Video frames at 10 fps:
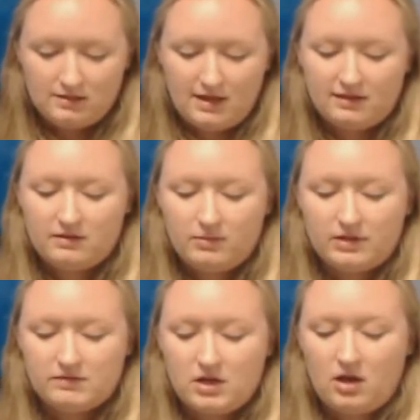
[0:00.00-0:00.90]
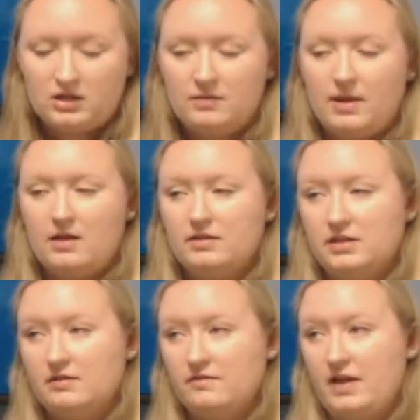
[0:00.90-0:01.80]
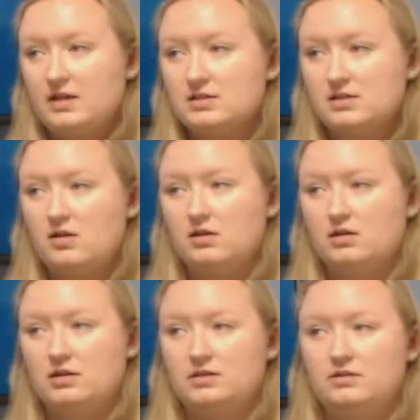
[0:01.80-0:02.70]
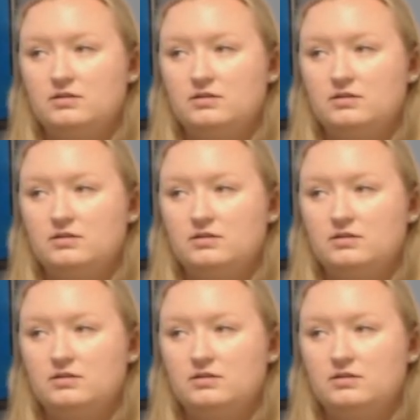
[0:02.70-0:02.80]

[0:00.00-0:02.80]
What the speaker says: Now that we have talked about the effects on